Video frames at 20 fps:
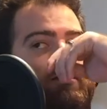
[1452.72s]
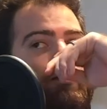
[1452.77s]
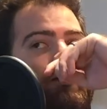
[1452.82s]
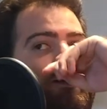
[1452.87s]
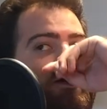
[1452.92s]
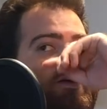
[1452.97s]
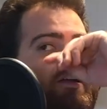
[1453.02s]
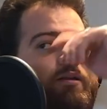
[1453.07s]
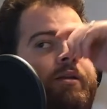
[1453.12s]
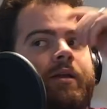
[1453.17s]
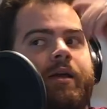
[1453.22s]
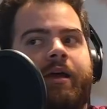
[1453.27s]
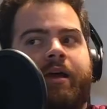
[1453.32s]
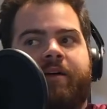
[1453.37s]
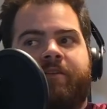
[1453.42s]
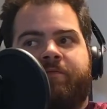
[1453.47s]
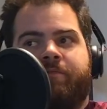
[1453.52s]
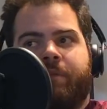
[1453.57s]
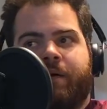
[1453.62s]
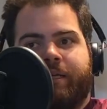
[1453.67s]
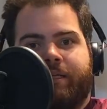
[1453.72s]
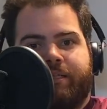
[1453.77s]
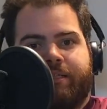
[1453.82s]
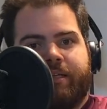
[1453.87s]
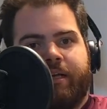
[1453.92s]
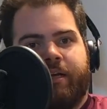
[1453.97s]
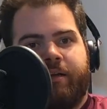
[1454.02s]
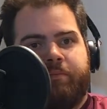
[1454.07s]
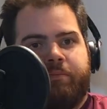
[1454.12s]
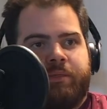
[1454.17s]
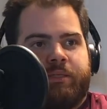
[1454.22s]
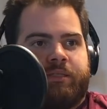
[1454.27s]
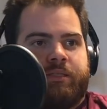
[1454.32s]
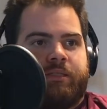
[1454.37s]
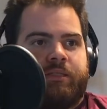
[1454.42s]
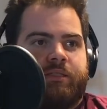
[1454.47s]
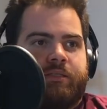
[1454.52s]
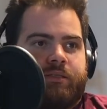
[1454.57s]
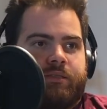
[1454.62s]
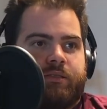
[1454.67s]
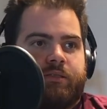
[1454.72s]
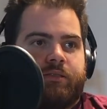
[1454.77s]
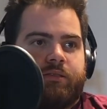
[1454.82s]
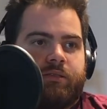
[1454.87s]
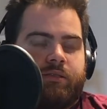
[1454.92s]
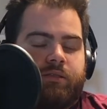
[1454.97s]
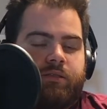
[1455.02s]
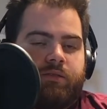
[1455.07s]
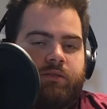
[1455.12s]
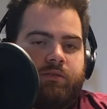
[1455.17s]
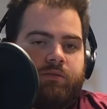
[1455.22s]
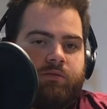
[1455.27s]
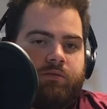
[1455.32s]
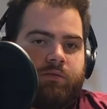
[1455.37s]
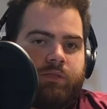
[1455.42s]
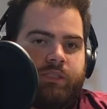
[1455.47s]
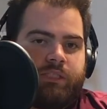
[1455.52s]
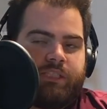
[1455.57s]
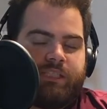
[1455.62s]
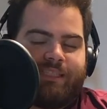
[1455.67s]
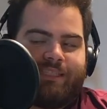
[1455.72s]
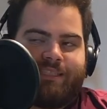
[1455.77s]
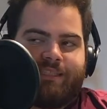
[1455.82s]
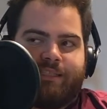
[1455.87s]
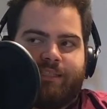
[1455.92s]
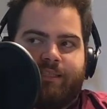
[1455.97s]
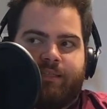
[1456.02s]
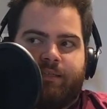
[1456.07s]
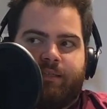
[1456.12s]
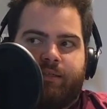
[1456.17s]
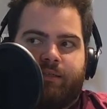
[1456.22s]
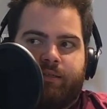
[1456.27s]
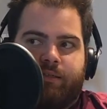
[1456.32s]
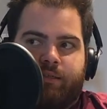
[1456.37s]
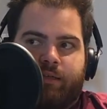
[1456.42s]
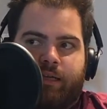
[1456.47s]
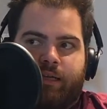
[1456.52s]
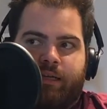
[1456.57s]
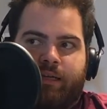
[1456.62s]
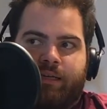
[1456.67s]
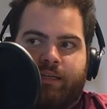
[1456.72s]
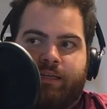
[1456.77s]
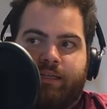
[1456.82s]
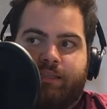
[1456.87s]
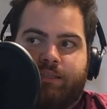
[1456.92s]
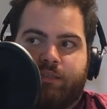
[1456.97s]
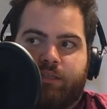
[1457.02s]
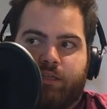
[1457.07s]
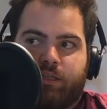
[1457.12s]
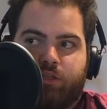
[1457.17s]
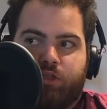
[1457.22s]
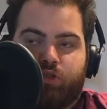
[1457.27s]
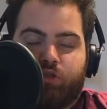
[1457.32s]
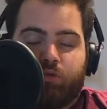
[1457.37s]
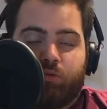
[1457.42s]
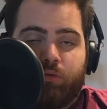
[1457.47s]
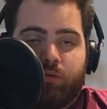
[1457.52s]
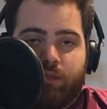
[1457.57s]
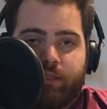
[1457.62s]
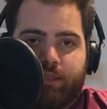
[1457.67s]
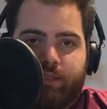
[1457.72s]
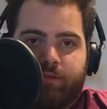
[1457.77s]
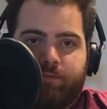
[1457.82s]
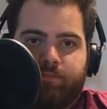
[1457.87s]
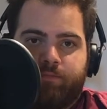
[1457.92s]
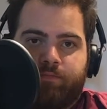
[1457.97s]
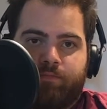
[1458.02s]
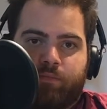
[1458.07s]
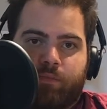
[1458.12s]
And I have my side business, which is Hate Consulting.